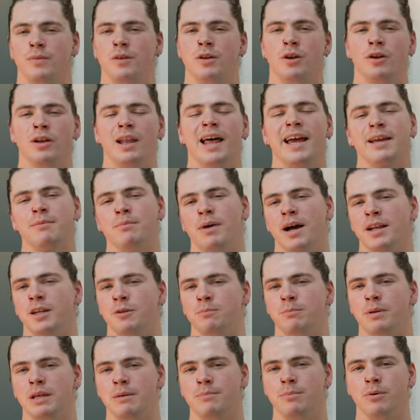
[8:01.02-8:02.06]
you know,
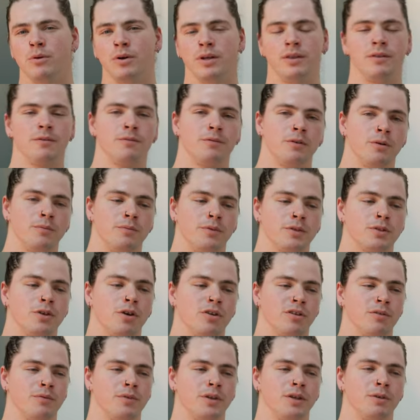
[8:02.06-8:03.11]
like-minded people in the film
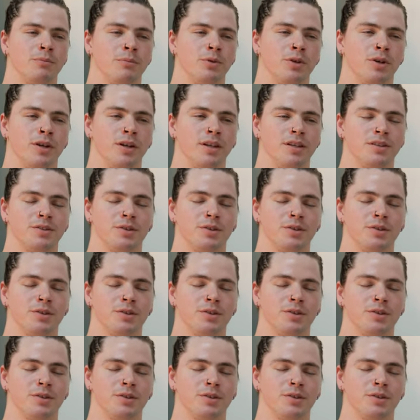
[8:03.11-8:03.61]
photography community.